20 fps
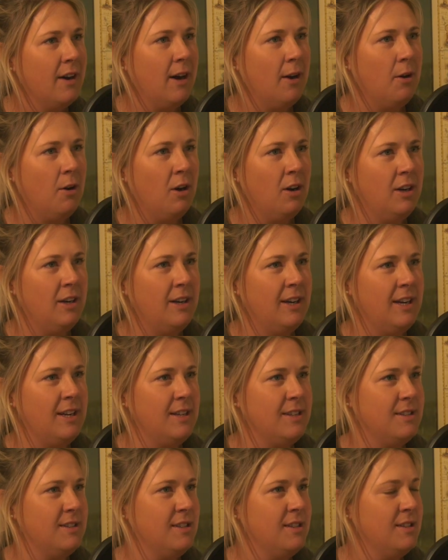Our
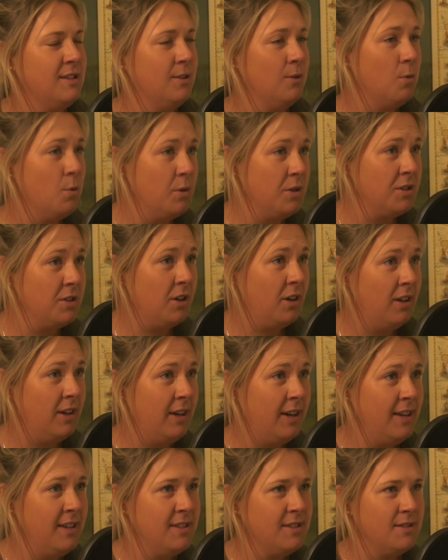holidays is in August
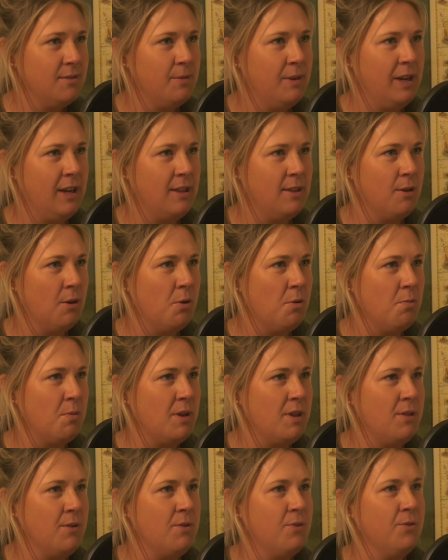holidays. We get the whole
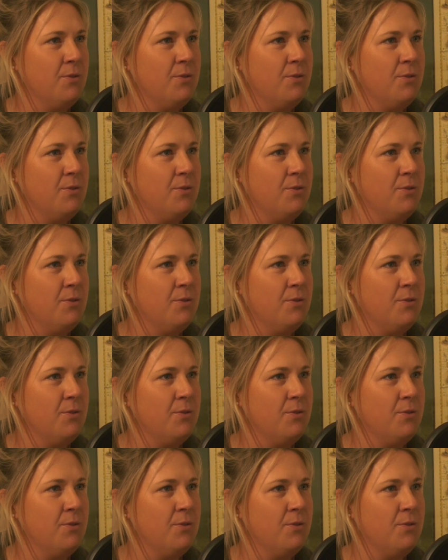month